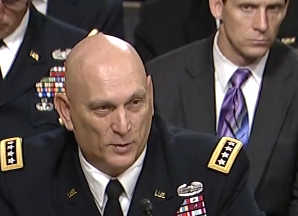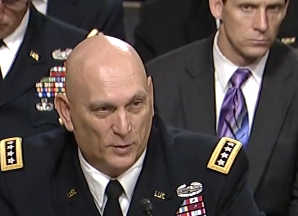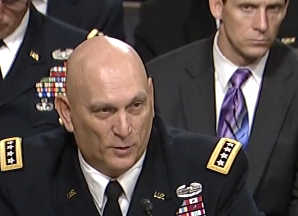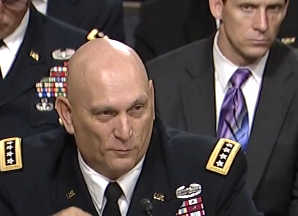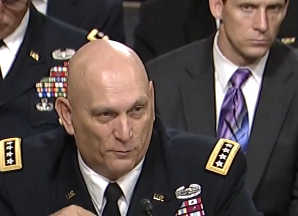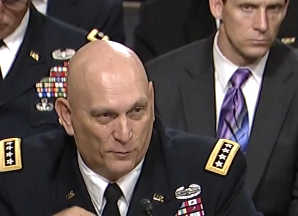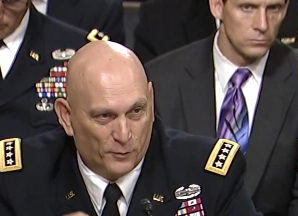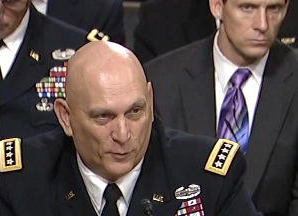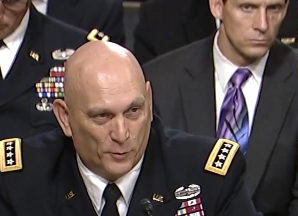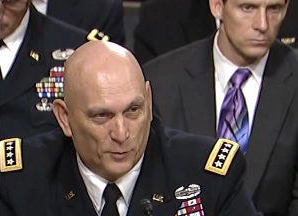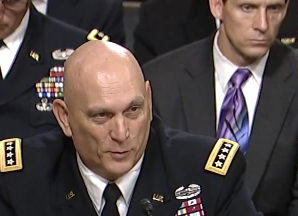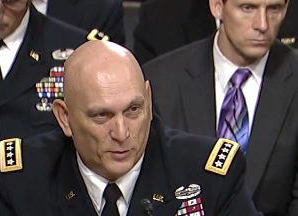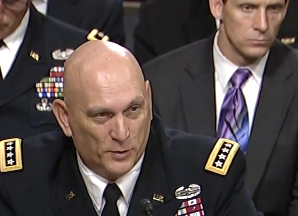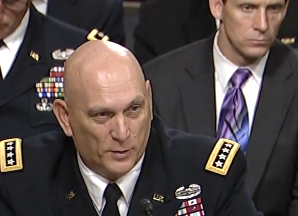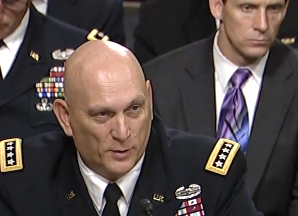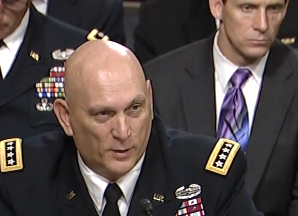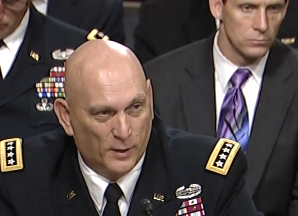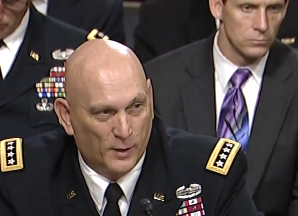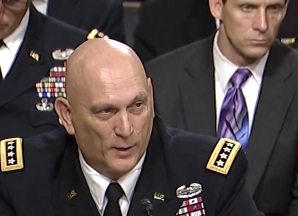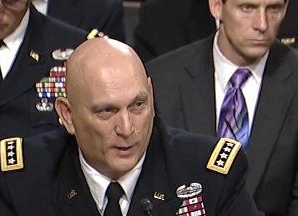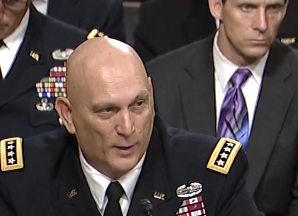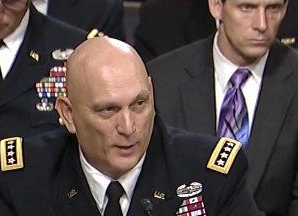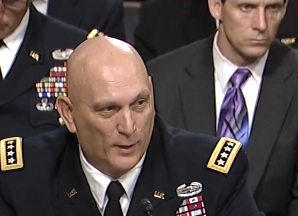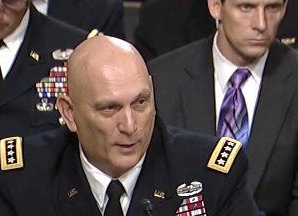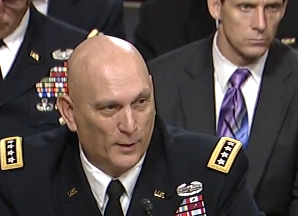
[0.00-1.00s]
Speaker 1: is the first,
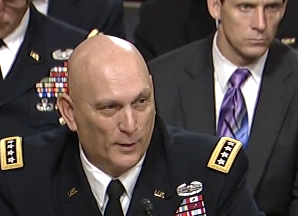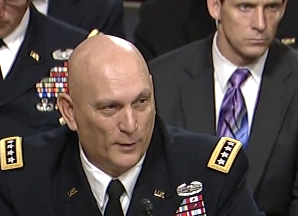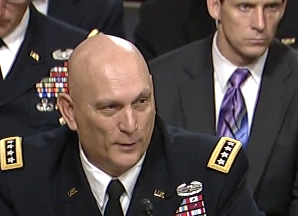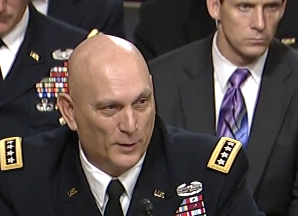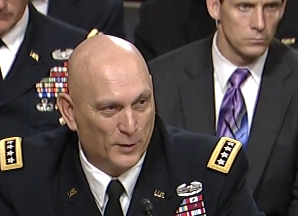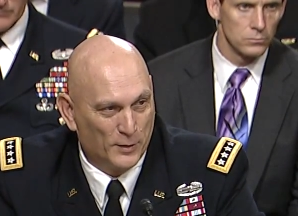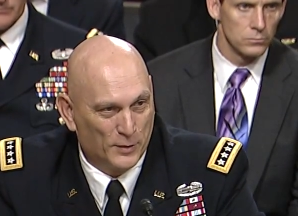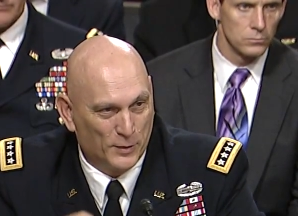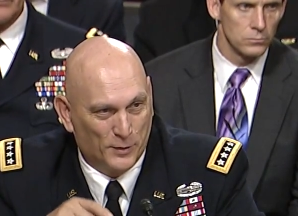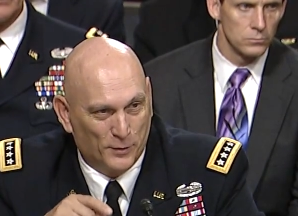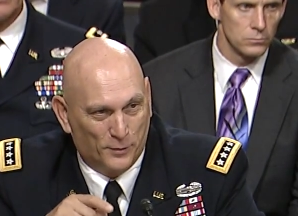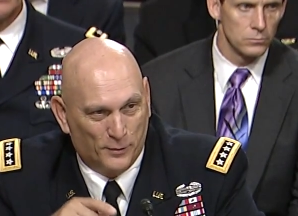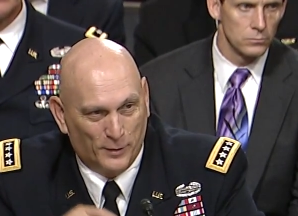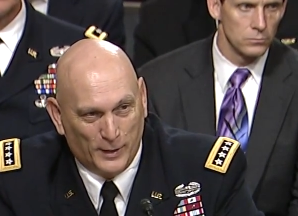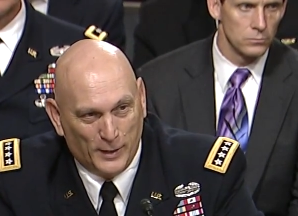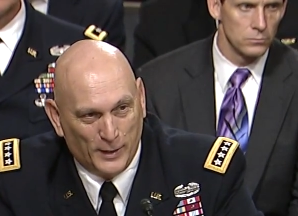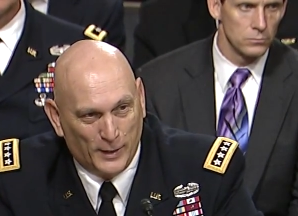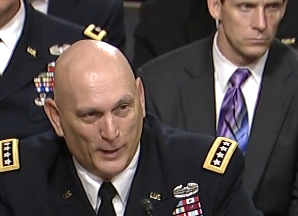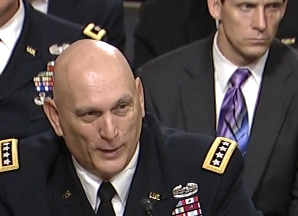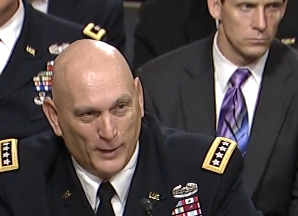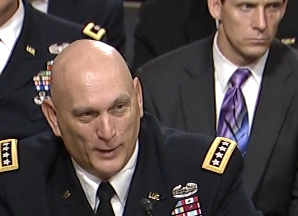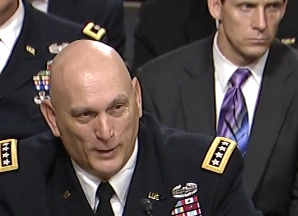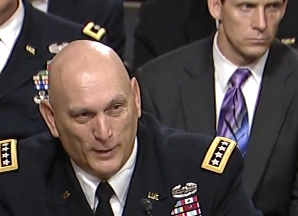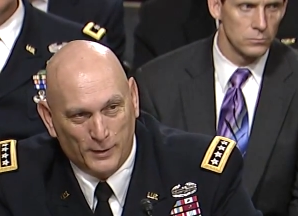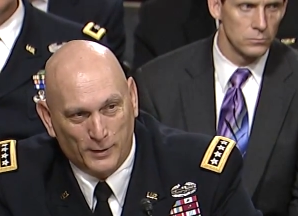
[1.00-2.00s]
this is the
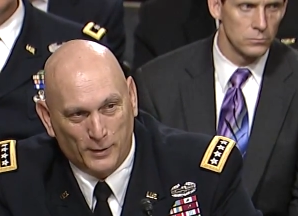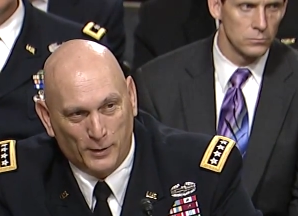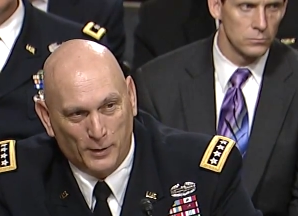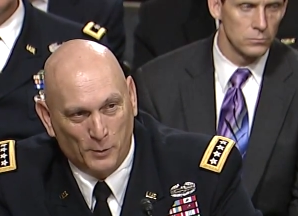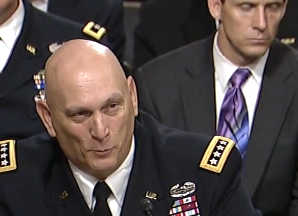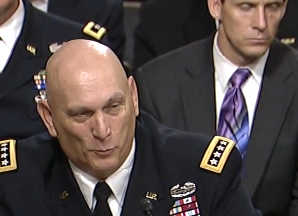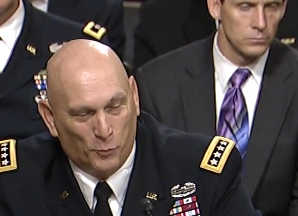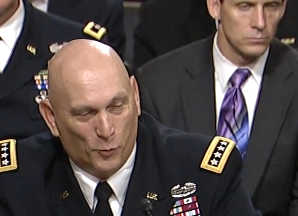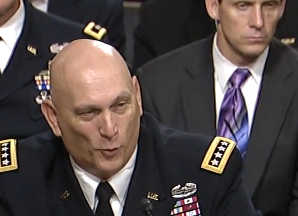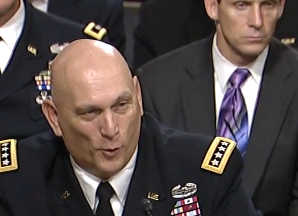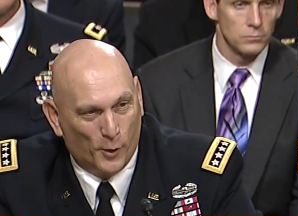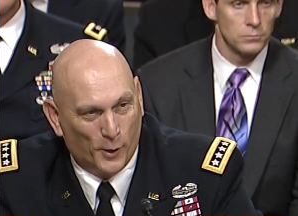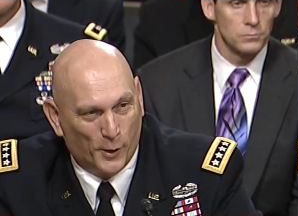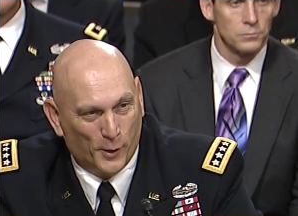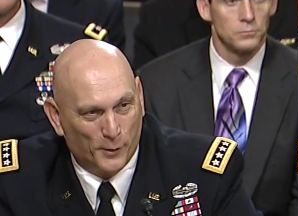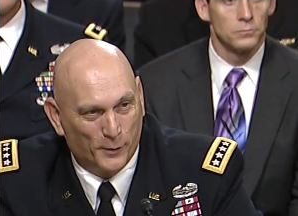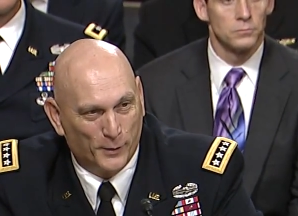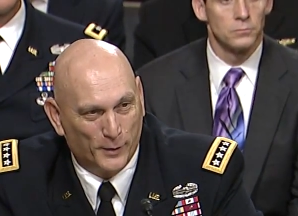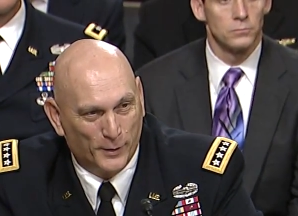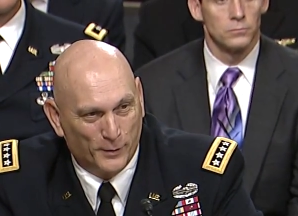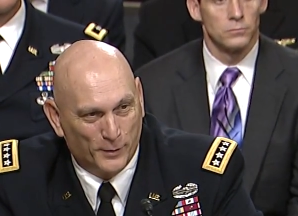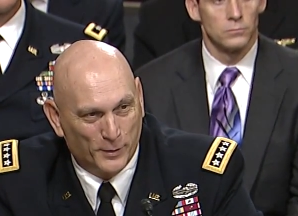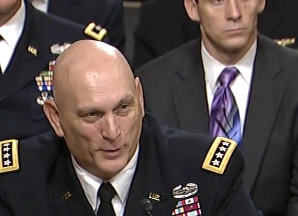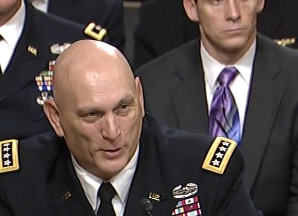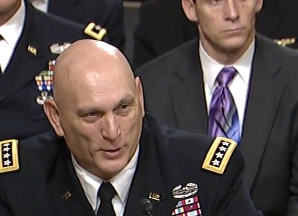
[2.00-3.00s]
leading employer
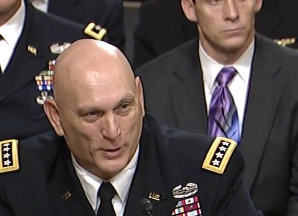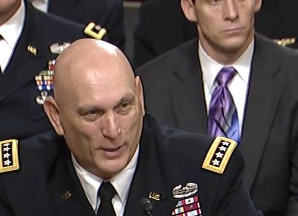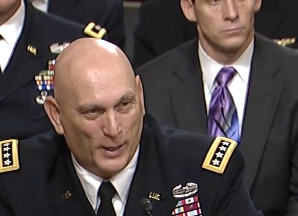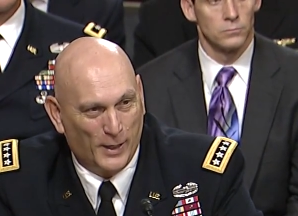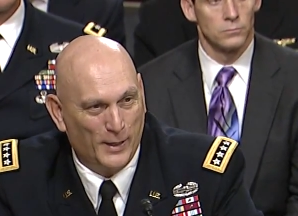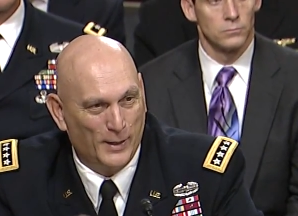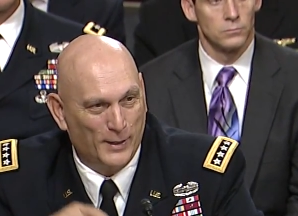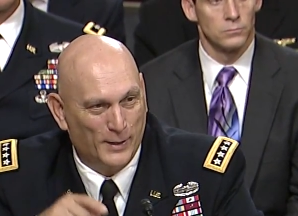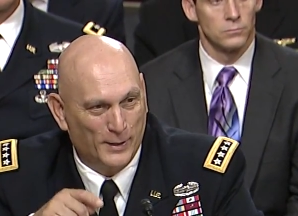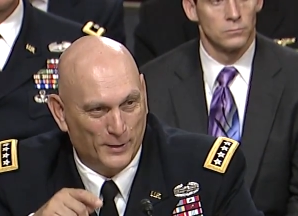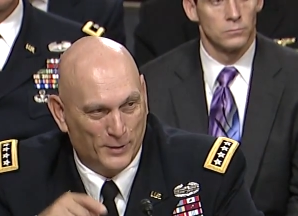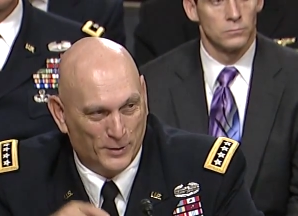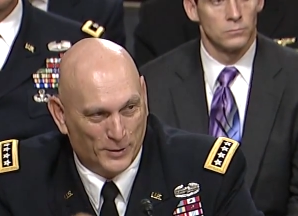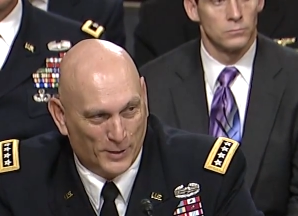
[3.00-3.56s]
of the state.